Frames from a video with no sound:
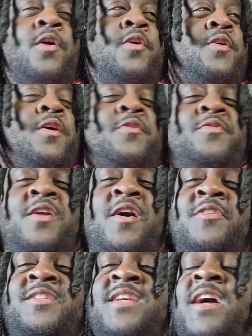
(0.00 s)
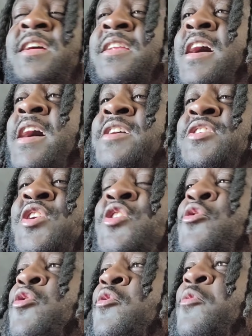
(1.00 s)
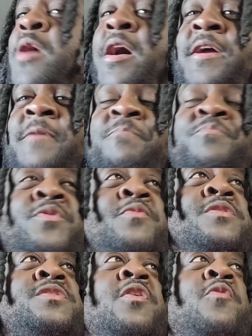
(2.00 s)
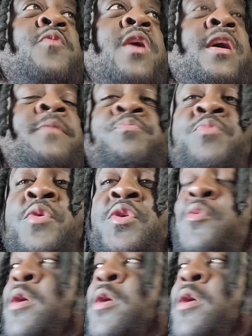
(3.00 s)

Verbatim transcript: Oh, oh no, Ceddy Nash, you were right. You were so right. You